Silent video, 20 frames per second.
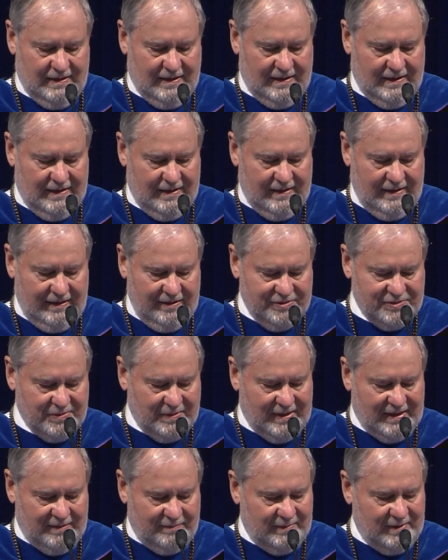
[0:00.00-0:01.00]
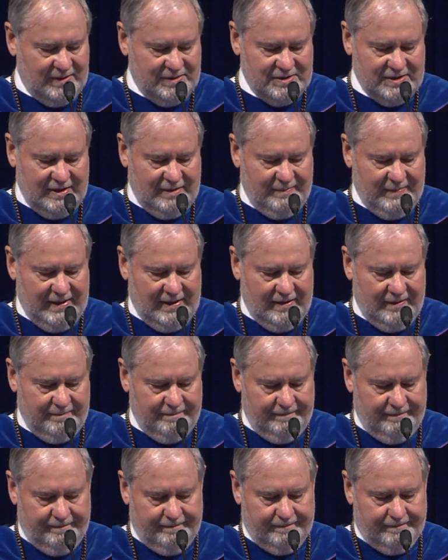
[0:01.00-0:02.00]
Uh, here's what I want to say about
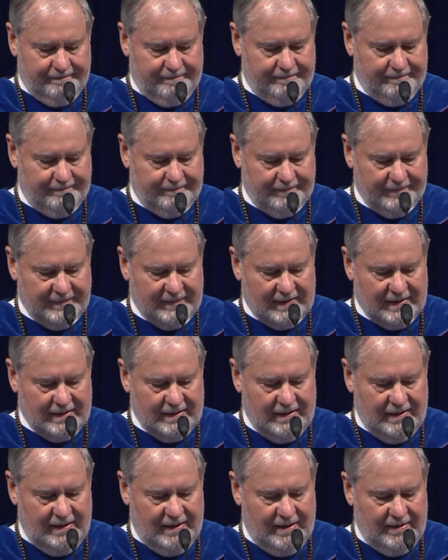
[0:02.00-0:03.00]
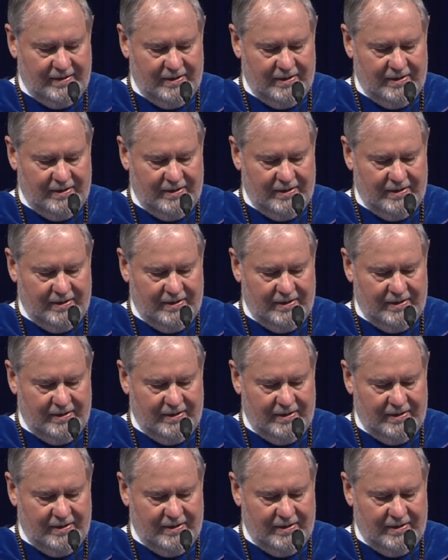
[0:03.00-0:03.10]
him. Uh,